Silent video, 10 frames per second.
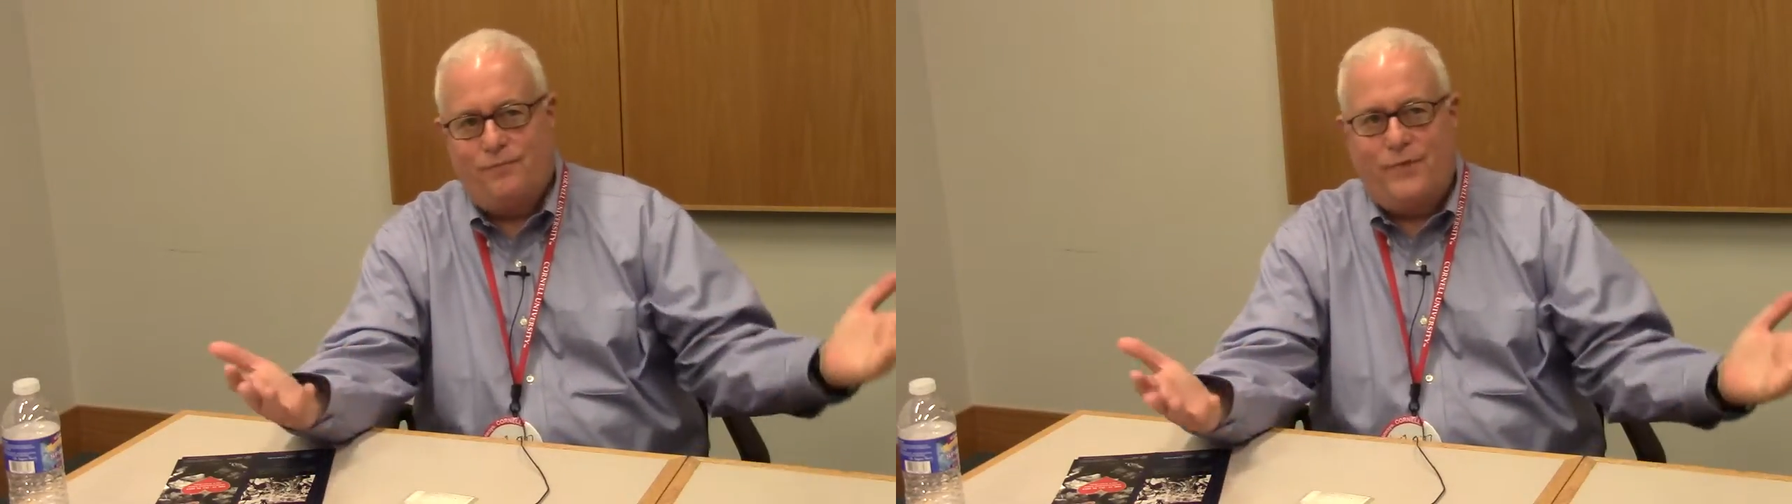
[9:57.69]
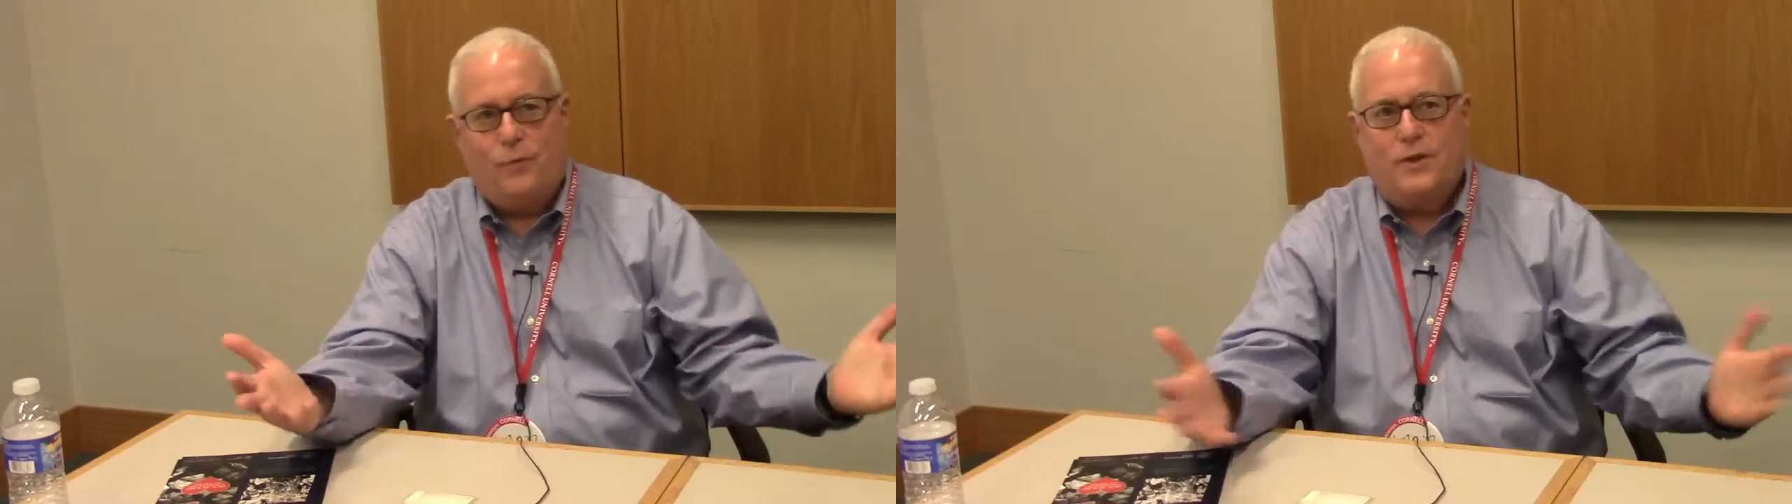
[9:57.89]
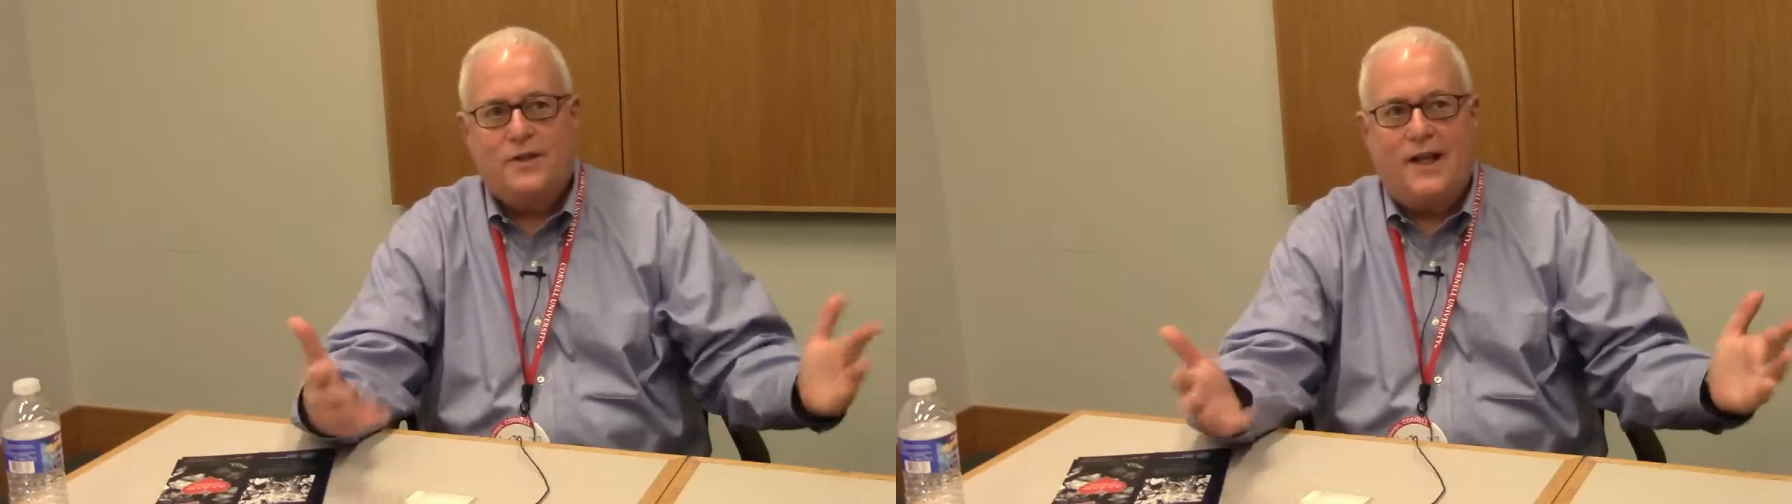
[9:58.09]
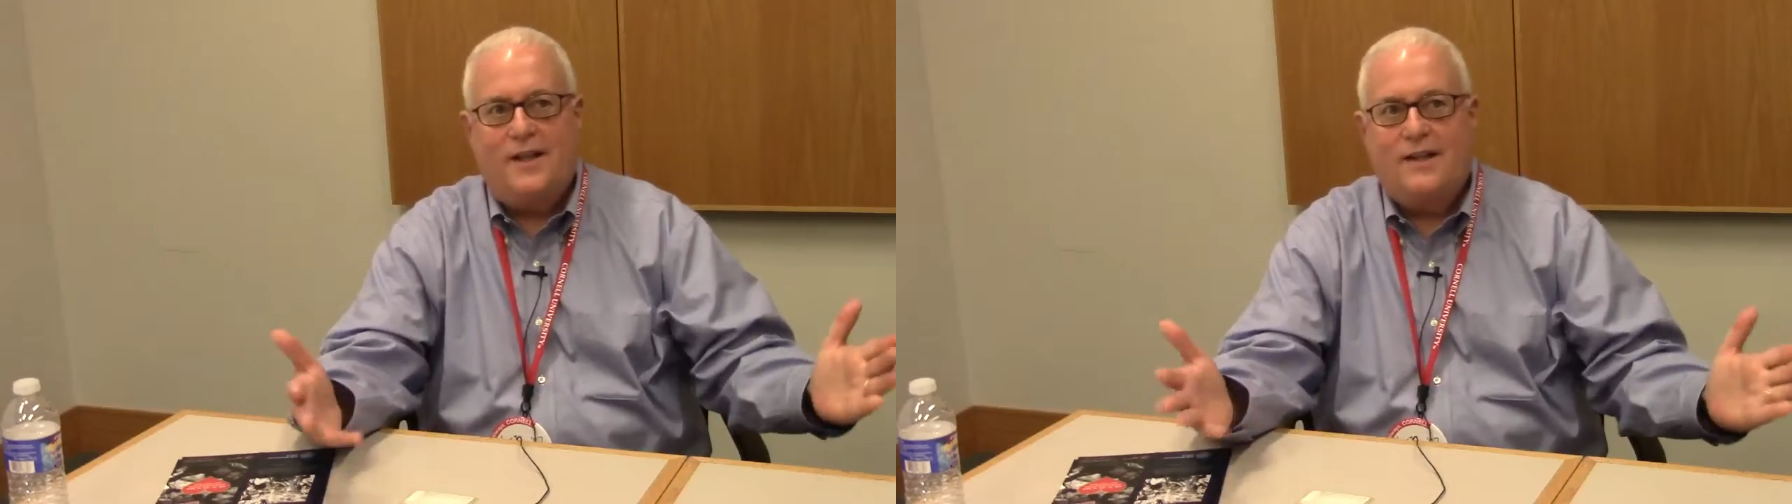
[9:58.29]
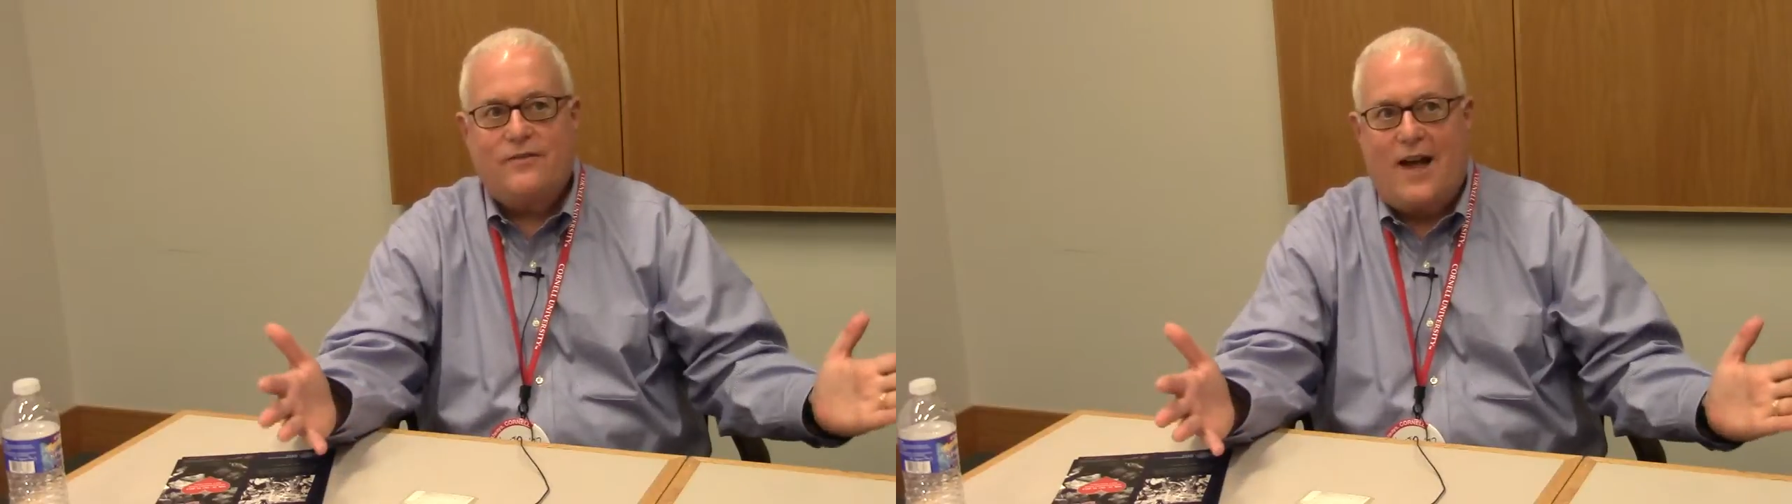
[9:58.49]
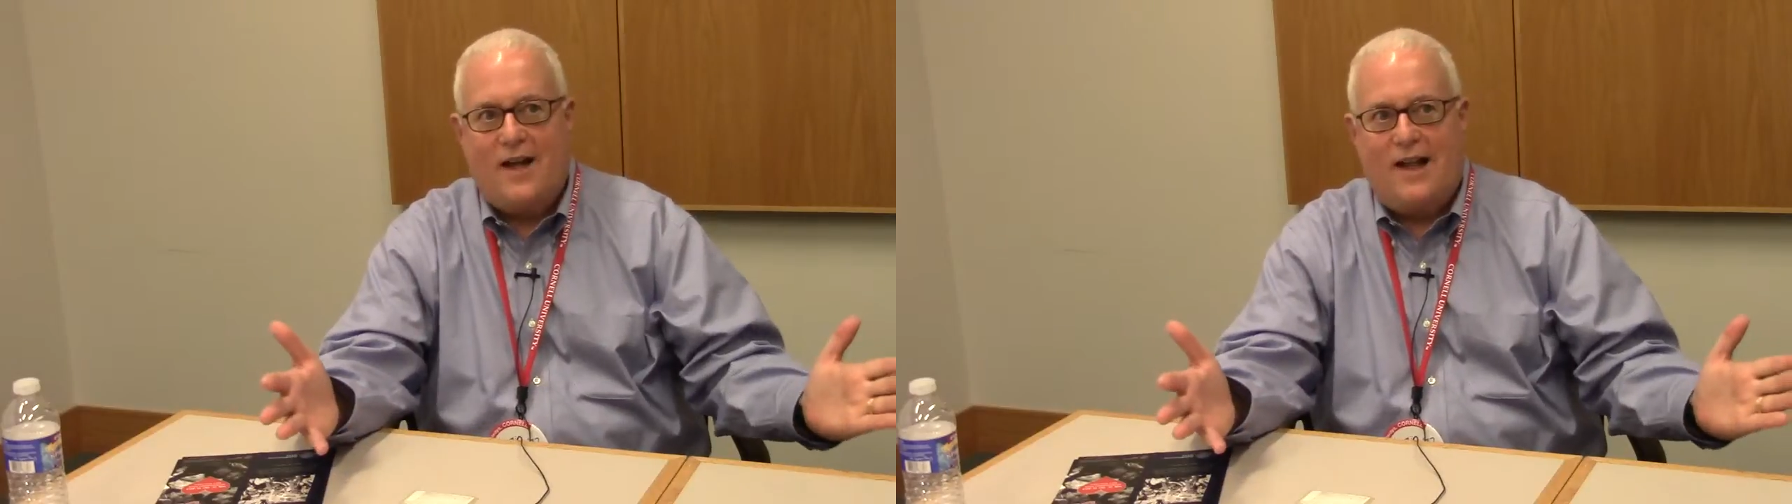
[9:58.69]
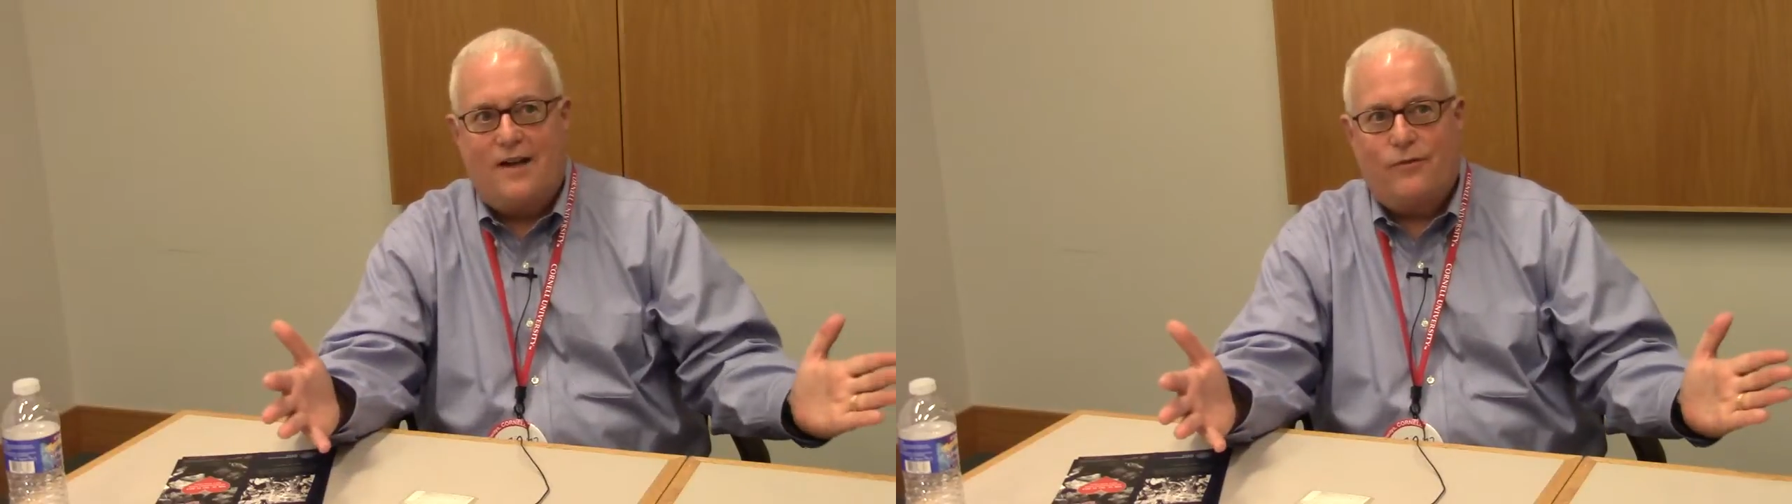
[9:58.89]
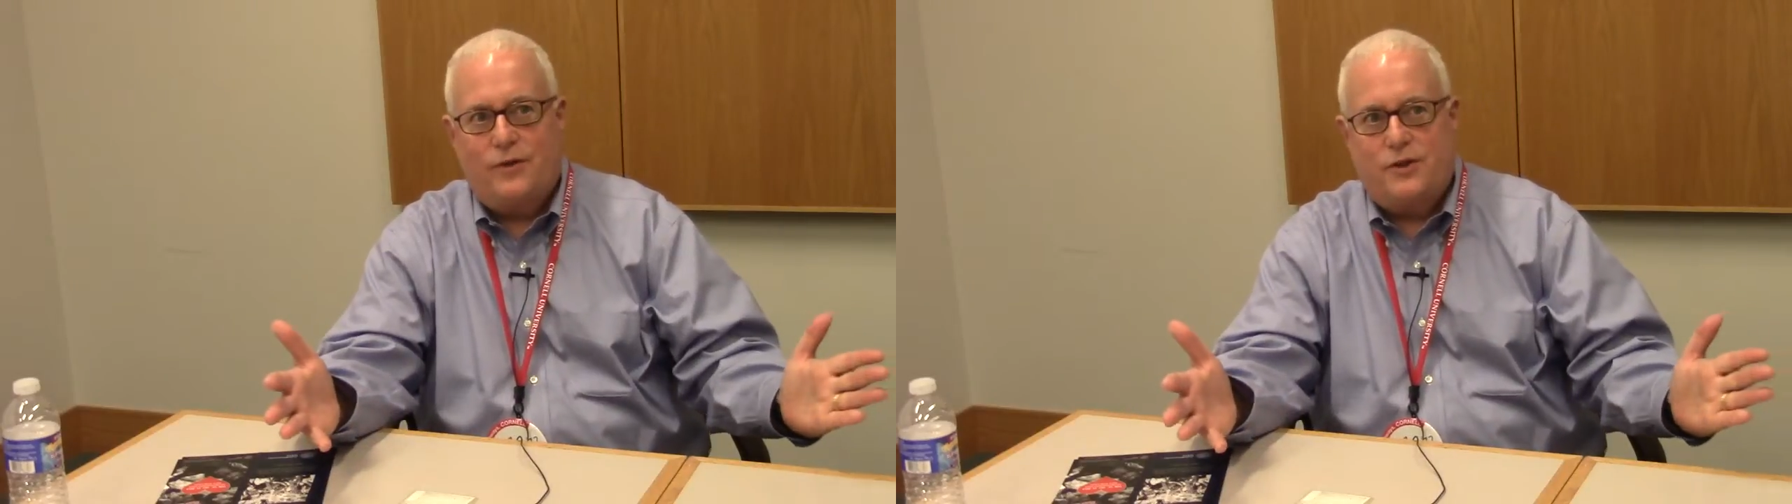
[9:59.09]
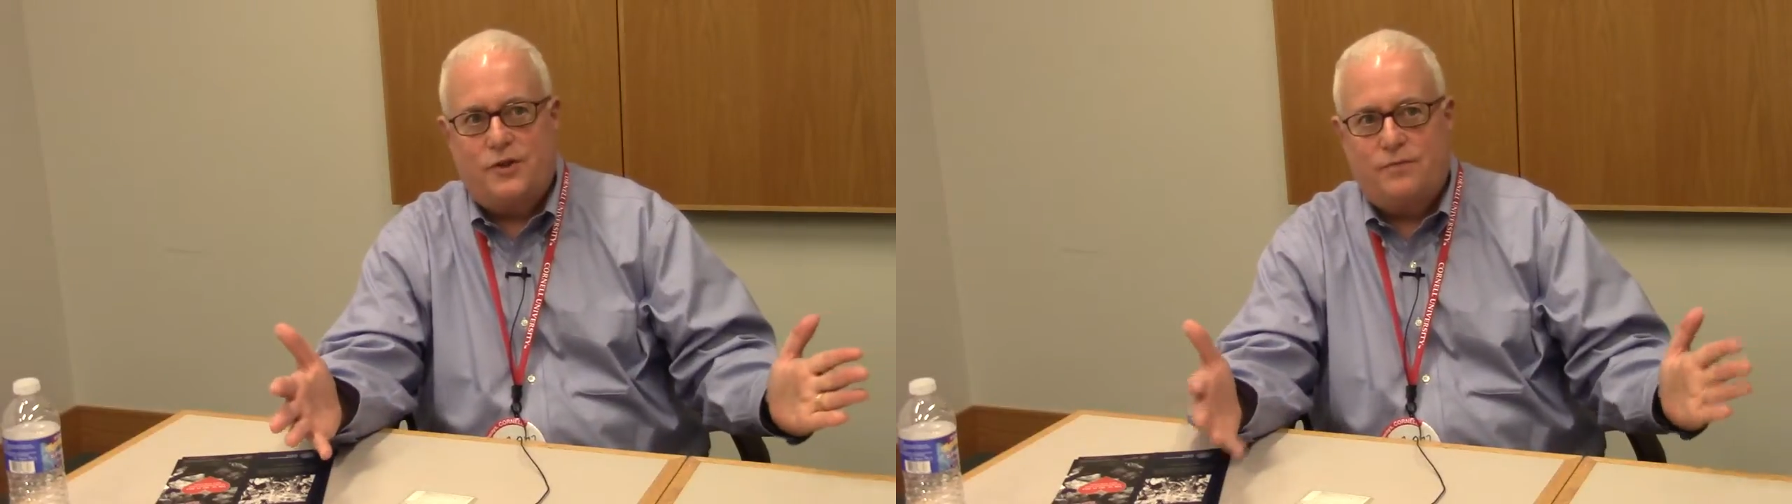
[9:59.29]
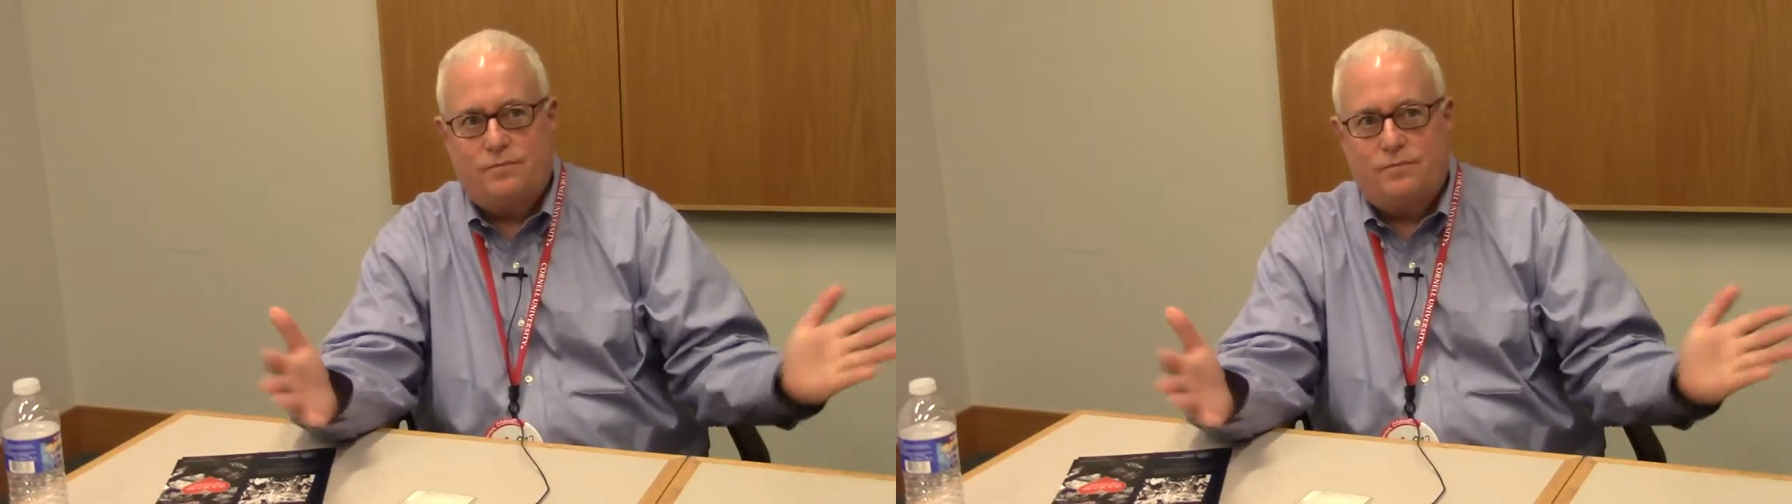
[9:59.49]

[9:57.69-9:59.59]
there wasn't anything of gay life which,